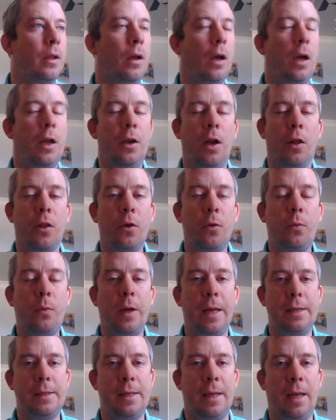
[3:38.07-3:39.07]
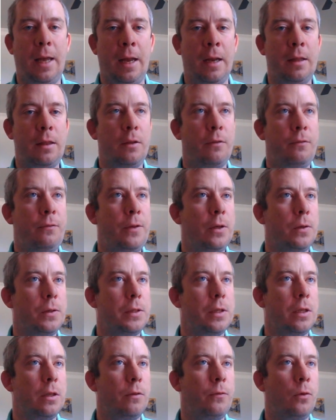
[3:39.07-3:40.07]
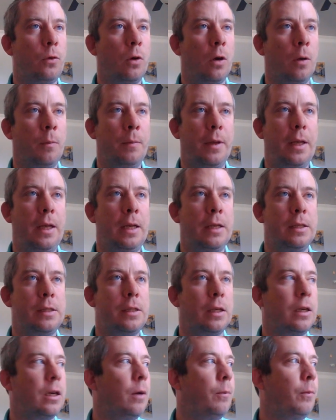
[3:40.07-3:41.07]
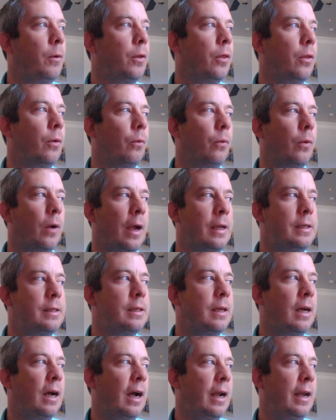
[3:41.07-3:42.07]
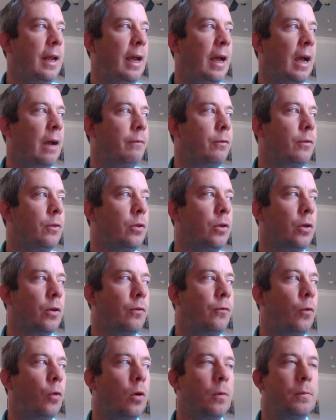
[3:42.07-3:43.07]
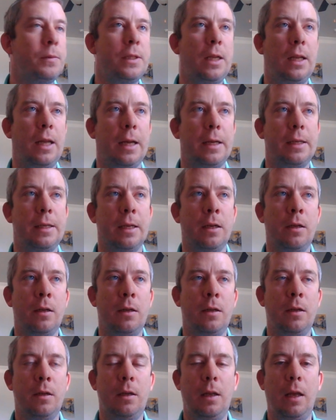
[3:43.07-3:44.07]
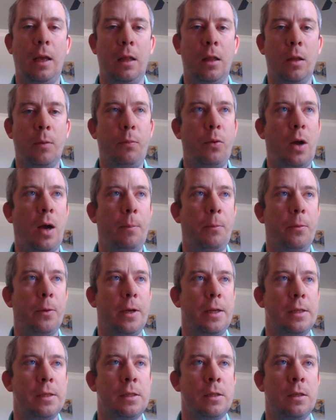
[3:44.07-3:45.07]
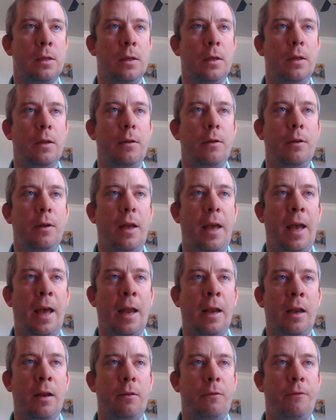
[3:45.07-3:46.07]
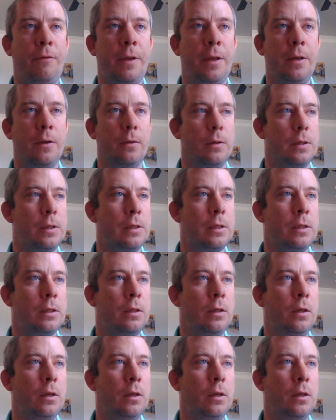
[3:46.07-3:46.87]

Another way to edit the fields in the form is to come on the right side, have your form selected in the properties, edit fields.